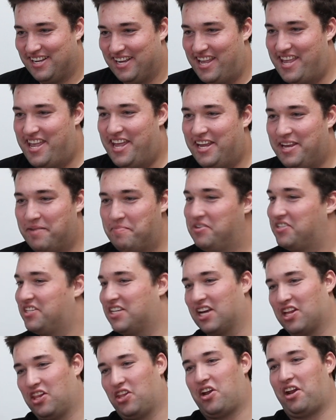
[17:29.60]
You're
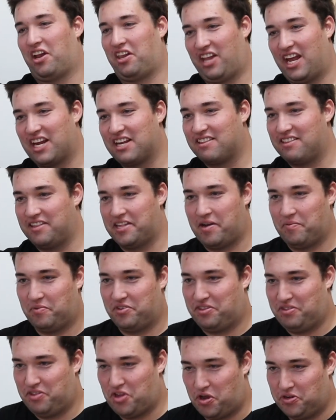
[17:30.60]
missing a lot of length there
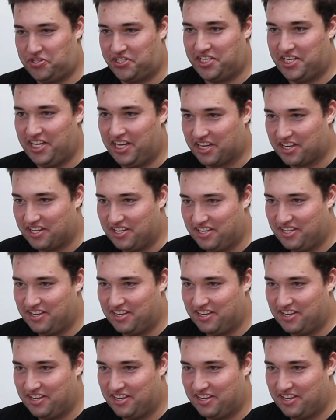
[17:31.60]
with no stick.